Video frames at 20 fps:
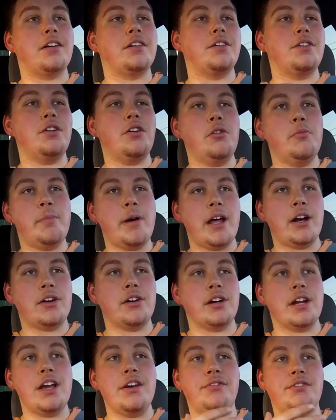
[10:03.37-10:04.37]
no
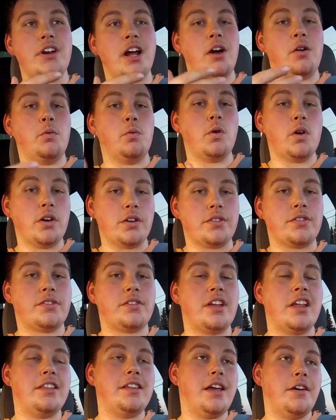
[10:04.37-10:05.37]
better, if not worse,
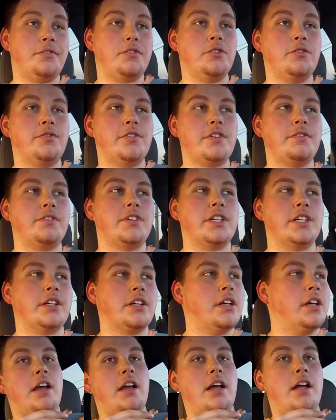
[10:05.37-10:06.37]
than the
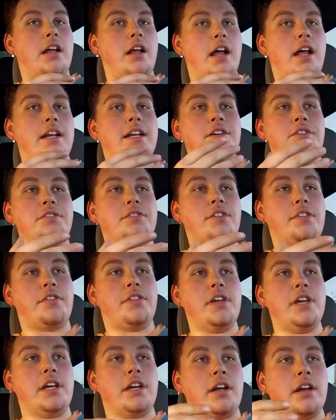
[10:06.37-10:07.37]
F-250. And here's the
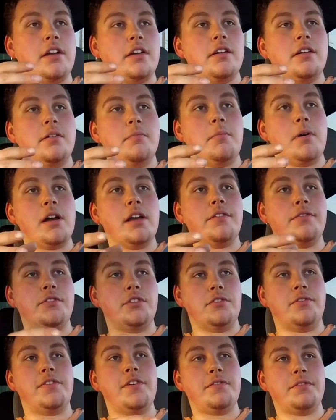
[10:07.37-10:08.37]
thing, my
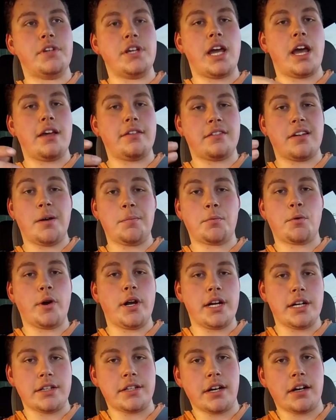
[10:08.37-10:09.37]
F-250 has
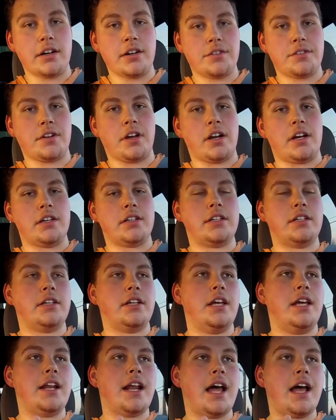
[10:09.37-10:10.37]
upgraded tires on
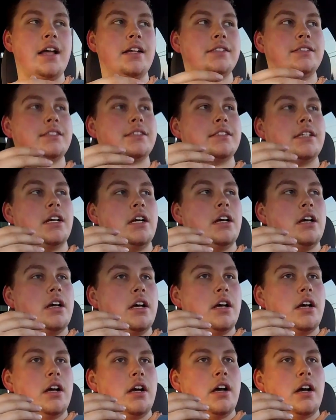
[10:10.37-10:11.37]
it. It has
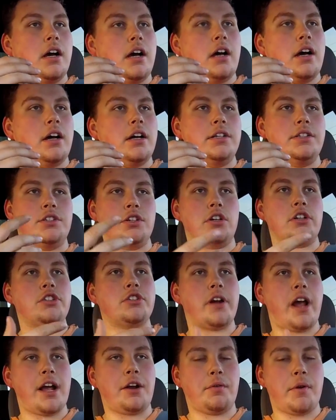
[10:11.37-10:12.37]

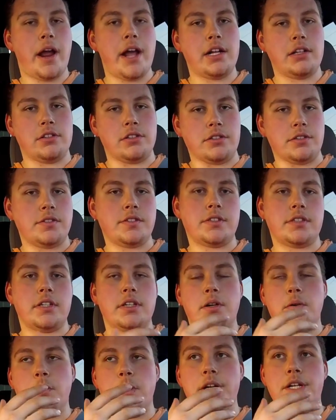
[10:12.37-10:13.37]
Duratrack Wranglers,
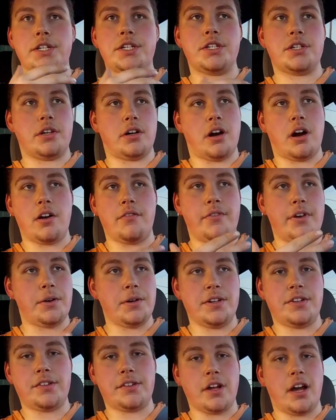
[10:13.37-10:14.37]
which are
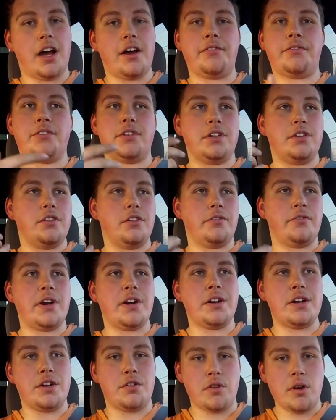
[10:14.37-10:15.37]
very soft. They're
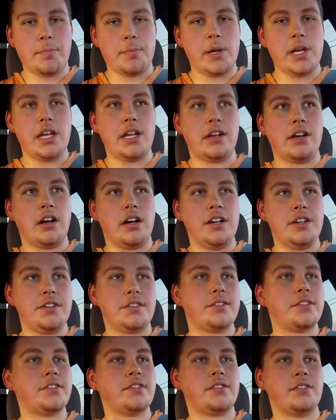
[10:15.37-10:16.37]
very grippy in
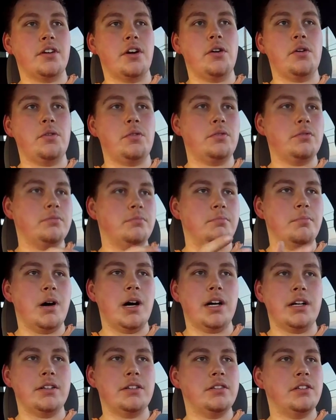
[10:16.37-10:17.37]
ice, snow,
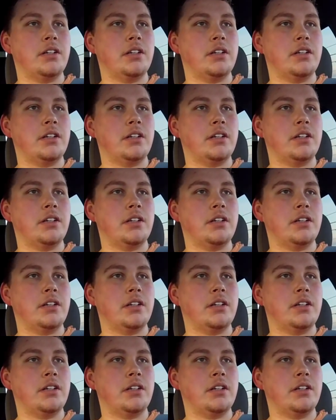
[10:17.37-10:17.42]
mud,